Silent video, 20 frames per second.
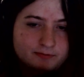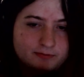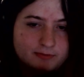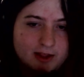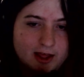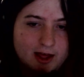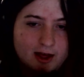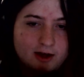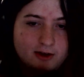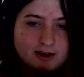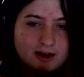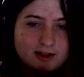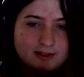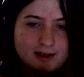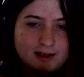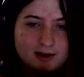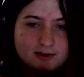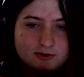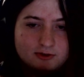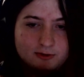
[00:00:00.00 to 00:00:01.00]
HAL
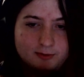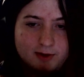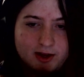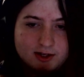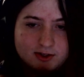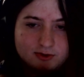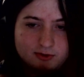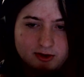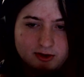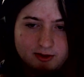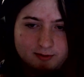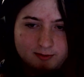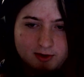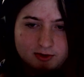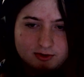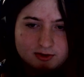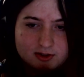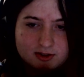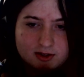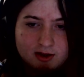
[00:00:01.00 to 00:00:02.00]
9000 remains one of the
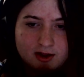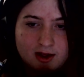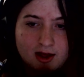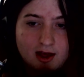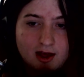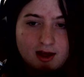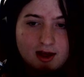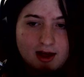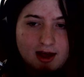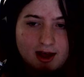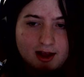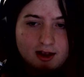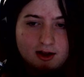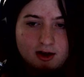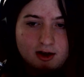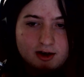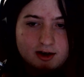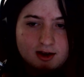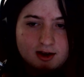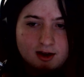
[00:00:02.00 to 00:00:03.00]
most
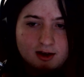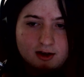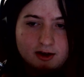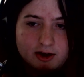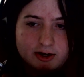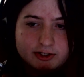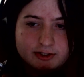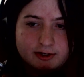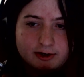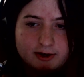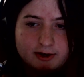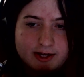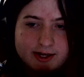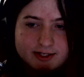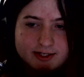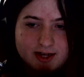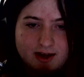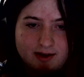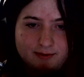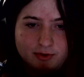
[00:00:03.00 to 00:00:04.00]
iconic and cautionary
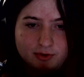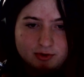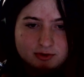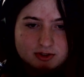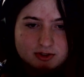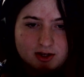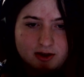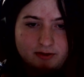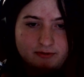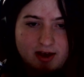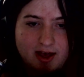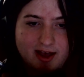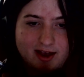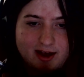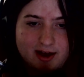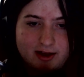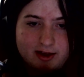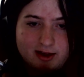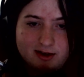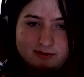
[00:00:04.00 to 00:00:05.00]
examples of
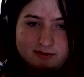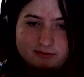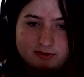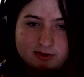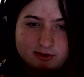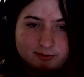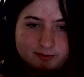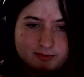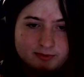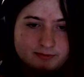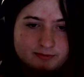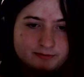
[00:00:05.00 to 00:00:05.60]
AI in film.